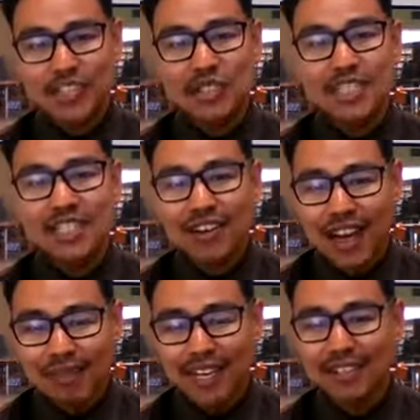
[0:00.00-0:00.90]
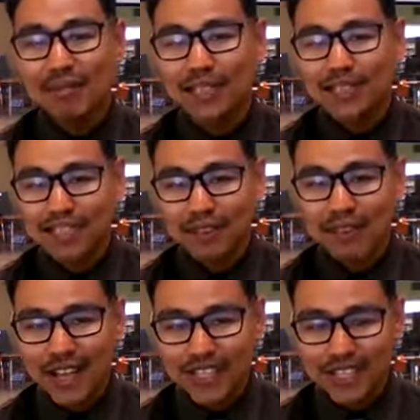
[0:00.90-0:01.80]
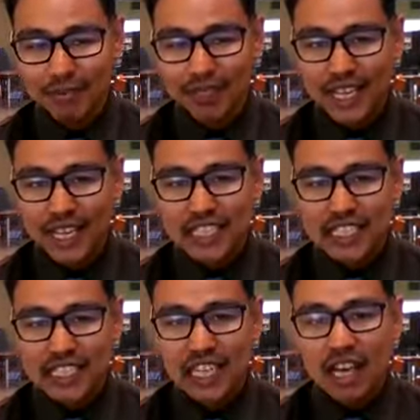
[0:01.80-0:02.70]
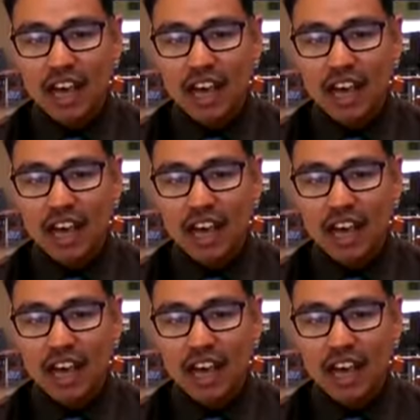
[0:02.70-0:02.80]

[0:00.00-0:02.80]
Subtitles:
you still have not completed your FAFSA application